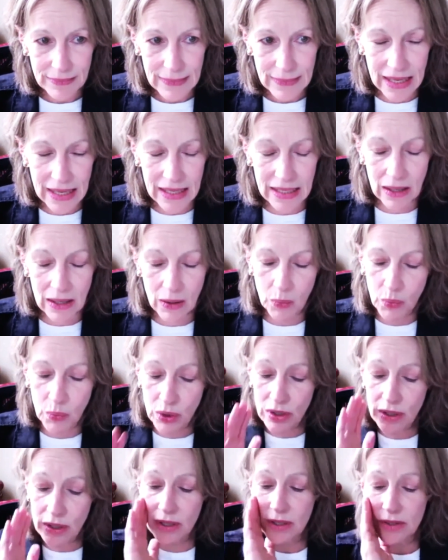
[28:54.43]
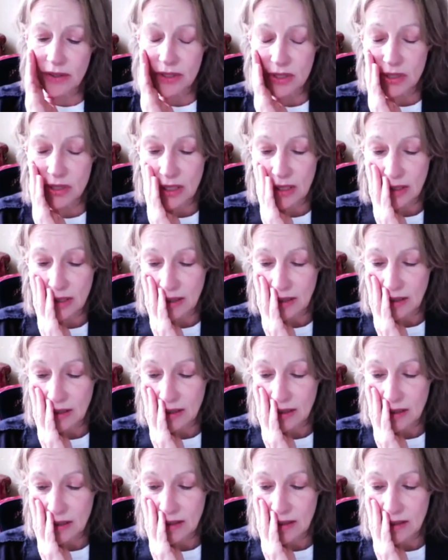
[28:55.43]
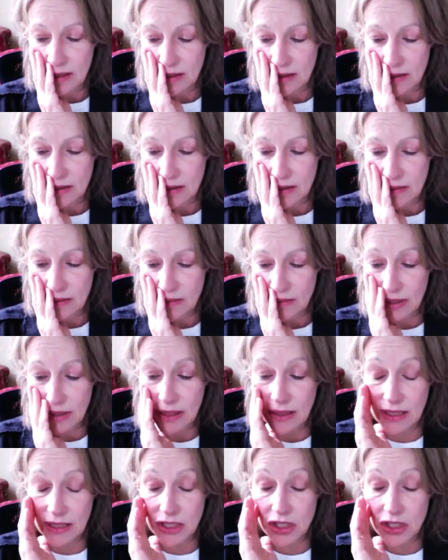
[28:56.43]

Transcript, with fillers: And our words really